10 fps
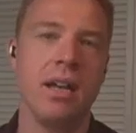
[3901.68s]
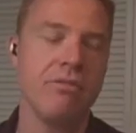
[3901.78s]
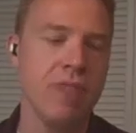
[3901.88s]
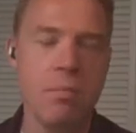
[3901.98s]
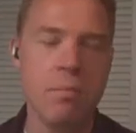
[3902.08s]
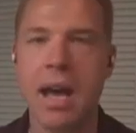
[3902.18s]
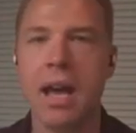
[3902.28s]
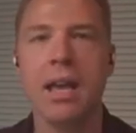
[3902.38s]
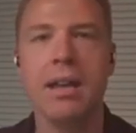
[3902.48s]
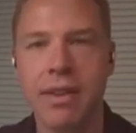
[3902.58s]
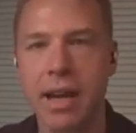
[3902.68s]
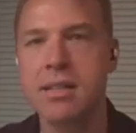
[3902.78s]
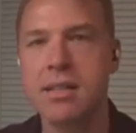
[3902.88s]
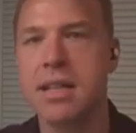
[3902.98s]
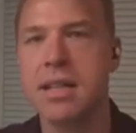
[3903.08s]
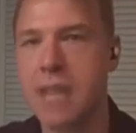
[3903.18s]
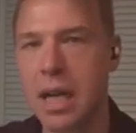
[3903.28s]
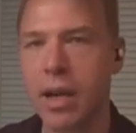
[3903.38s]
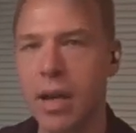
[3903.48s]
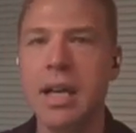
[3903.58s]
feedback, advice,
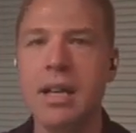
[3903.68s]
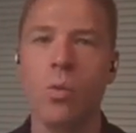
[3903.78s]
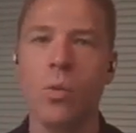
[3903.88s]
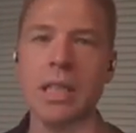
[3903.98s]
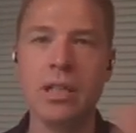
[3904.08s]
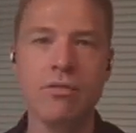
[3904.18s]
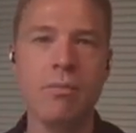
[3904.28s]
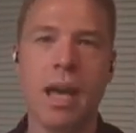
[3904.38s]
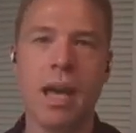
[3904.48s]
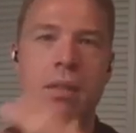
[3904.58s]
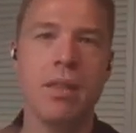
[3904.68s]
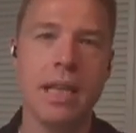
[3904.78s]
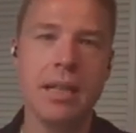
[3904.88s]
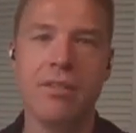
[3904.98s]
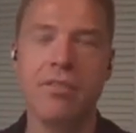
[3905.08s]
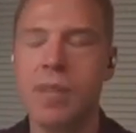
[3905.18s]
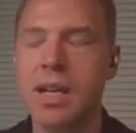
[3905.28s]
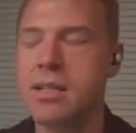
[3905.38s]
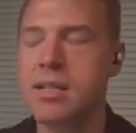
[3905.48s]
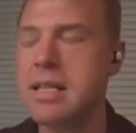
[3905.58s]
etc. So we learn from them. They learn from
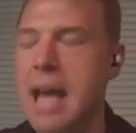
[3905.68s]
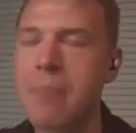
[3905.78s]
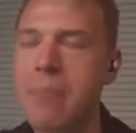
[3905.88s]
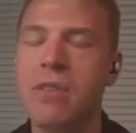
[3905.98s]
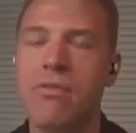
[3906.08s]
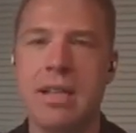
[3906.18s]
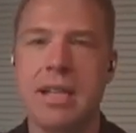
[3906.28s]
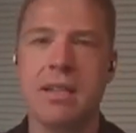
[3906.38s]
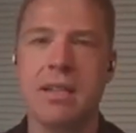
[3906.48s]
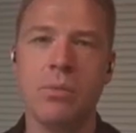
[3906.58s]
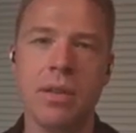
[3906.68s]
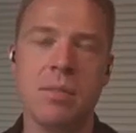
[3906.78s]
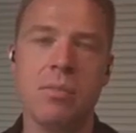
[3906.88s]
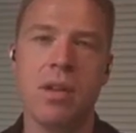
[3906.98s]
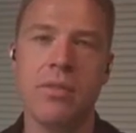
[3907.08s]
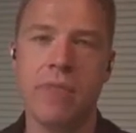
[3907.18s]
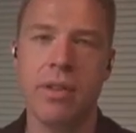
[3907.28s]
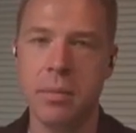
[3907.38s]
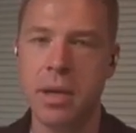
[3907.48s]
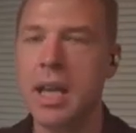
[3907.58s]
us. It's absolutely fantastic, really supportive
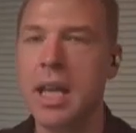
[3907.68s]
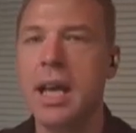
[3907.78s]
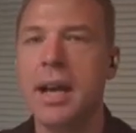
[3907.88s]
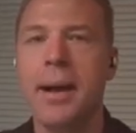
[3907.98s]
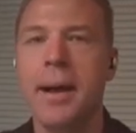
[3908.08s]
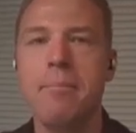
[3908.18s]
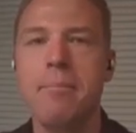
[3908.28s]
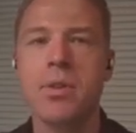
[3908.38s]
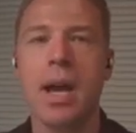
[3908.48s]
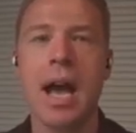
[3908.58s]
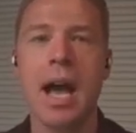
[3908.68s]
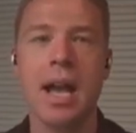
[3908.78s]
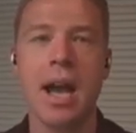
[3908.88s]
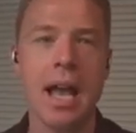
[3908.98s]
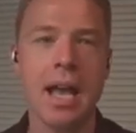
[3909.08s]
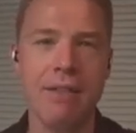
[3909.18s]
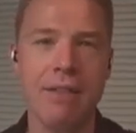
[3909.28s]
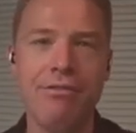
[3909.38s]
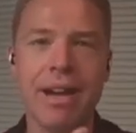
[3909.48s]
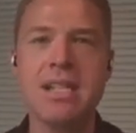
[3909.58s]
environment. Um, so I, I, I
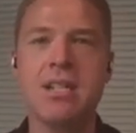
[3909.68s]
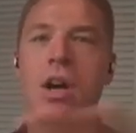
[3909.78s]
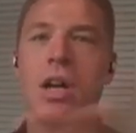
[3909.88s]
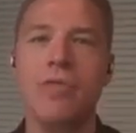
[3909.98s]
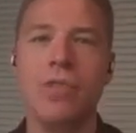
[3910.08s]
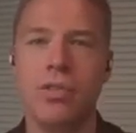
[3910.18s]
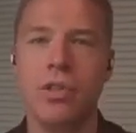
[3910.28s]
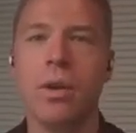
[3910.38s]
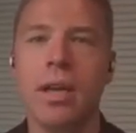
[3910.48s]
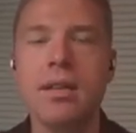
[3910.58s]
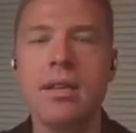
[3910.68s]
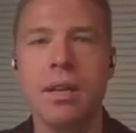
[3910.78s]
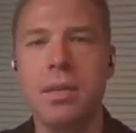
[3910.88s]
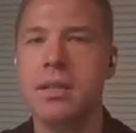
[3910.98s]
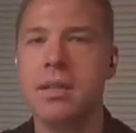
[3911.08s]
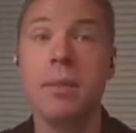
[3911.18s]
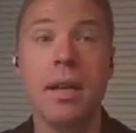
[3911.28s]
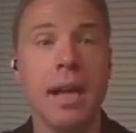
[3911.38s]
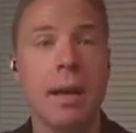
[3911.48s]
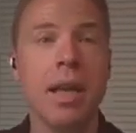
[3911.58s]
invite all of you, if you're working on something, to submit
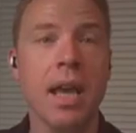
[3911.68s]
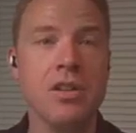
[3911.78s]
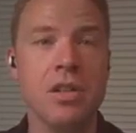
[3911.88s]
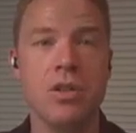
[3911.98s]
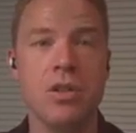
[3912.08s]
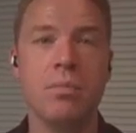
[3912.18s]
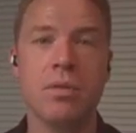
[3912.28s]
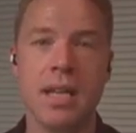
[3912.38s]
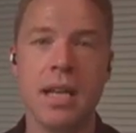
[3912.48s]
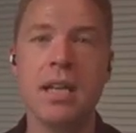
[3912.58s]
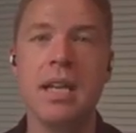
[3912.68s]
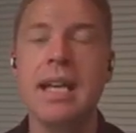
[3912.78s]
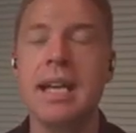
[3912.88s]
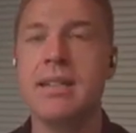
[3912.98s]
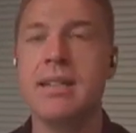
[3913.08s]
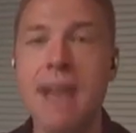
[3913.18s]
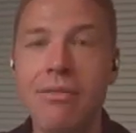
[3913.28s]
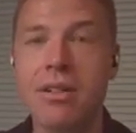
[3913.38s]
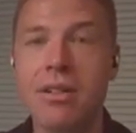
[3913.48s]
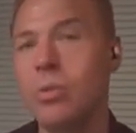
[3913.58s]
an application to present. It's
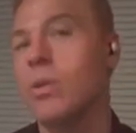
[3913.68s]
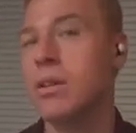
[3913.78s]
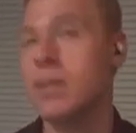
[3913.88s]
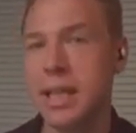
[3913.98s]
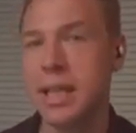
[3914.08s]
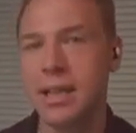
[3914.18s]
never too early.